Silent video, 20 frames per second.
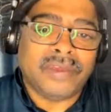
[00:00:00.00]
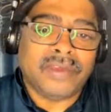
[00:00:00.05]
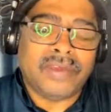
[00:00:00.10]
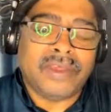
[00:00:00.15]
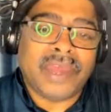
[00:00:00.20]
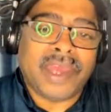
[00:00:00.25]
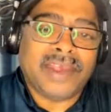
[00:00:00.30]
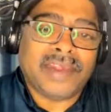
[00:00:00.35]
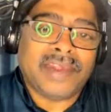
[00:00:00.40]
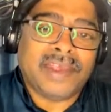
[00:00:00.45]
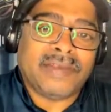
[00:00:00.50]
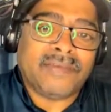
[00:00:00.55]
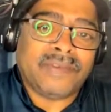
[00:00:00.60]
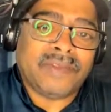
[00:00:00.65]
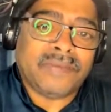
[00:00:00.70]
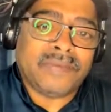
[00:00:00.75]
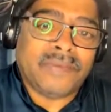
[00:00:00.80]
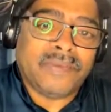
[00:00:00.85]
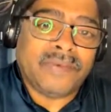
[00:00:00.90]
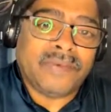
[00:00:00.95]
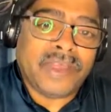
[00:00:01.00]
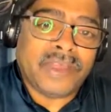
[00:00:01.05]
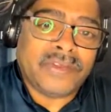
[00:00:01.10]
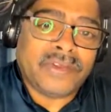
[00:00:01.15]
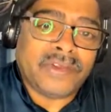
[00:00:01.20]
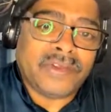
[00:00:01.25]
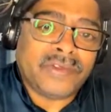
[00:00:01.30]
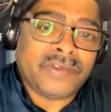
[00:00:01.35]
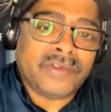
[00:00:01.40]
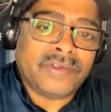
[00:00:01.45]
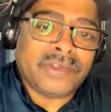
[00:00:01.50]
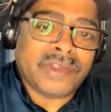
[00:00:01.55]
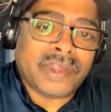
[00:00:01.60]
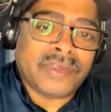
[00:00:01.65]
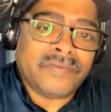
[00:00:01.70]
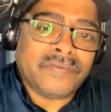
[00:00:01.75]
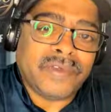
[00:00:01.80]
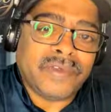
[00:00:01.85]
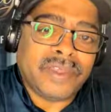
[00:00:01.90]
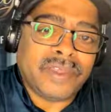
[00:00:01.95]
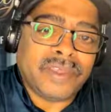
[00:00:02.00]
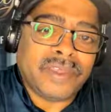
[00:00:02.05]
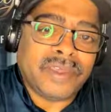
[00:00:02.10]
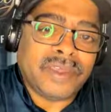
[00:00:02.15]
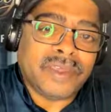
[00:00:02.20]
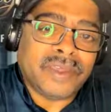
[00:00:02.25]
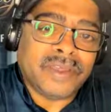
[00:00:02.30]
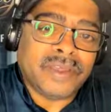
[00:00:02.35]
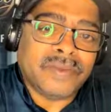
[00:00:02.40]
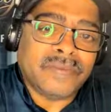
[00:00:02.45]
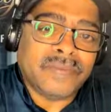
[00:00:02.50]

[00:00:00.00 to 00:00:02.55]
You guys have some great shows. I really